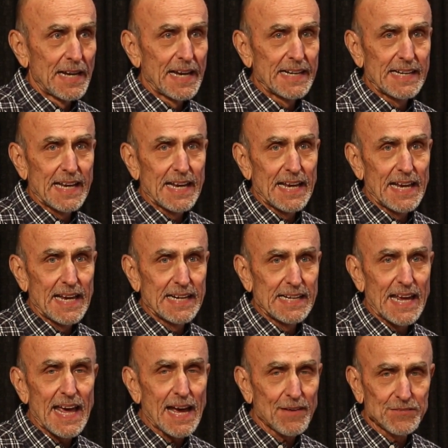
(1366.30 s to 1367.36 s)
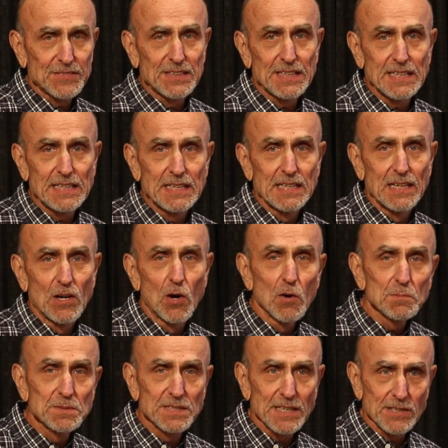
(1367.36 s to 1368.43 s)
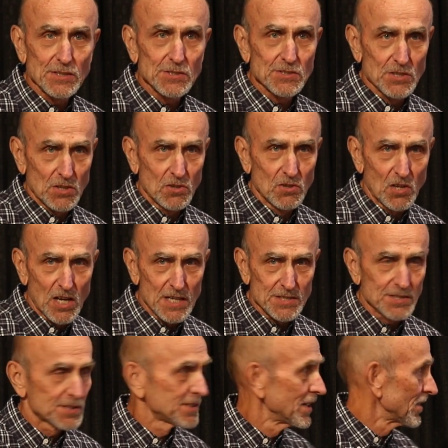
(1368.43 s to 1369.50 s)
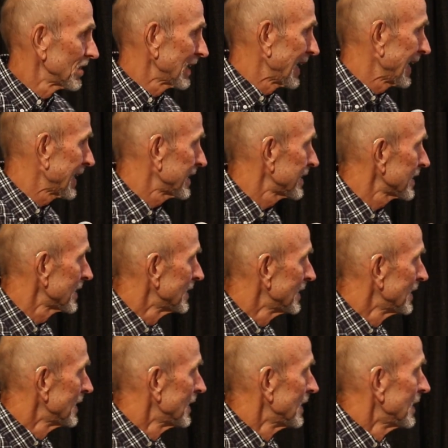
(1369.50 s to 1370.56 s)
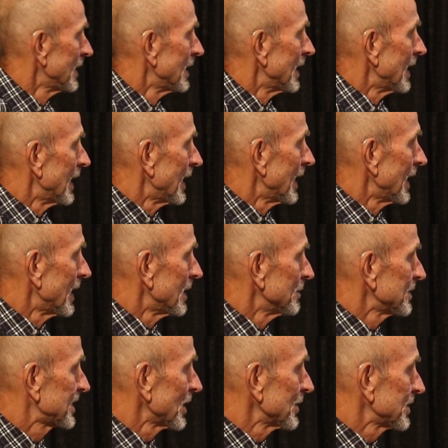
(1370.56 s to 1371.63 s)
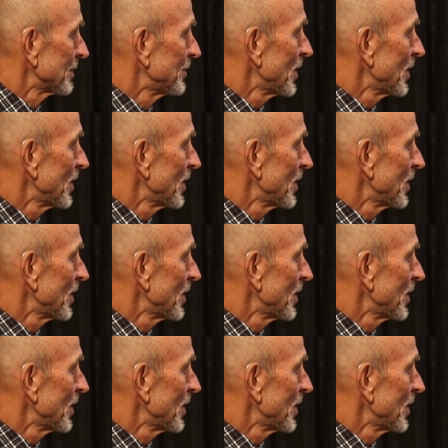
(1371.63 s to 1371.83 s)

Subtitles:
and half the homesteaders lost their land. So it was a